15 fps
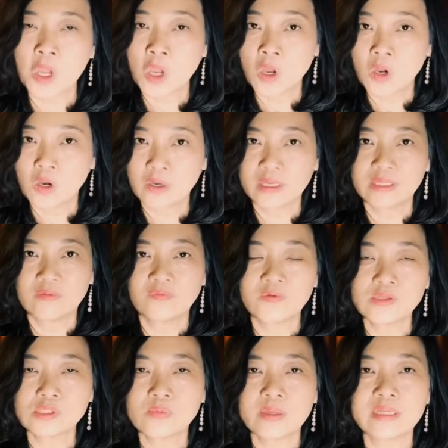Okay, the first
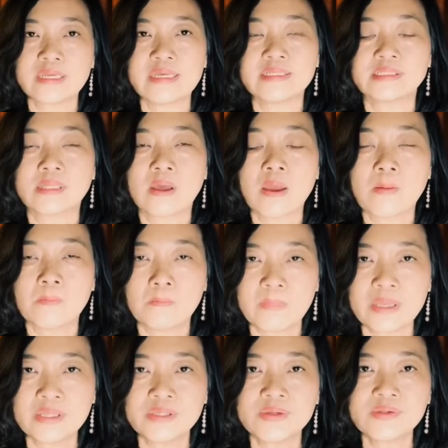one is
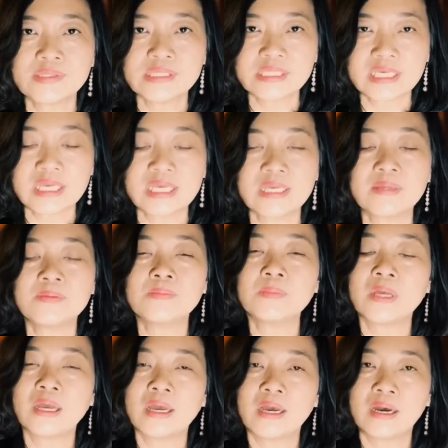mentor scheme
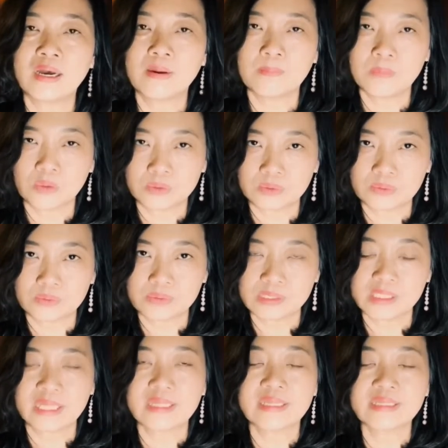models.
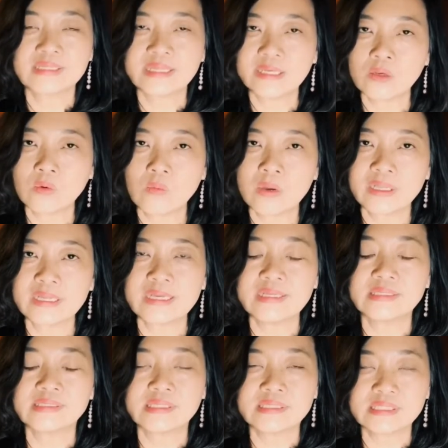The second one is
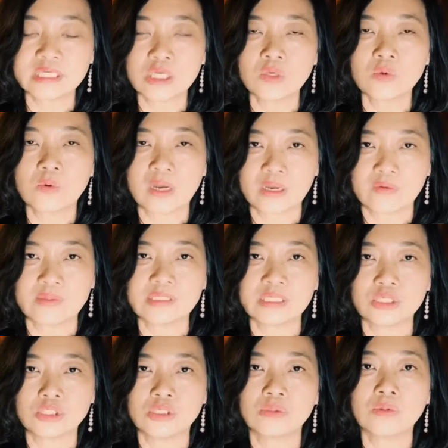skill
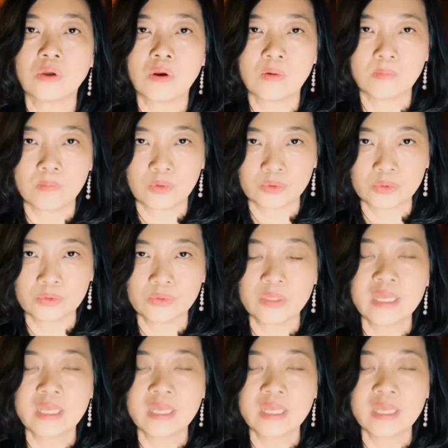acquisition model.